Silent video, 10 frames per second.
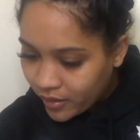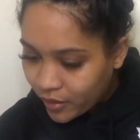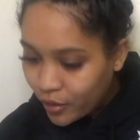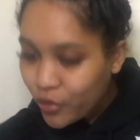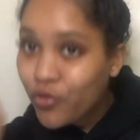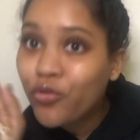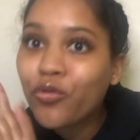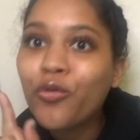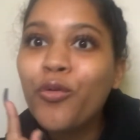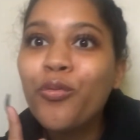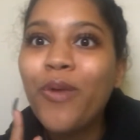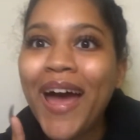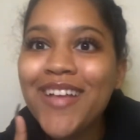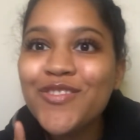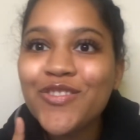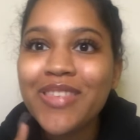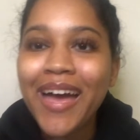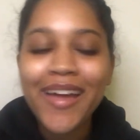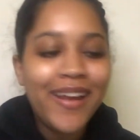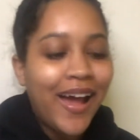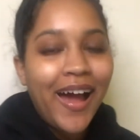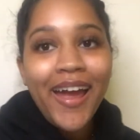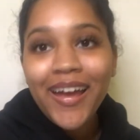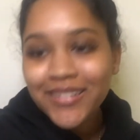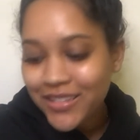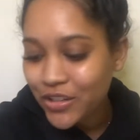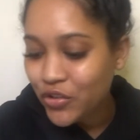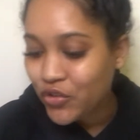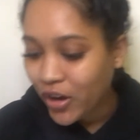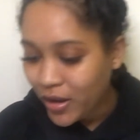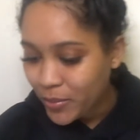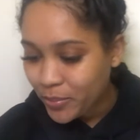Scratch that. I had to jump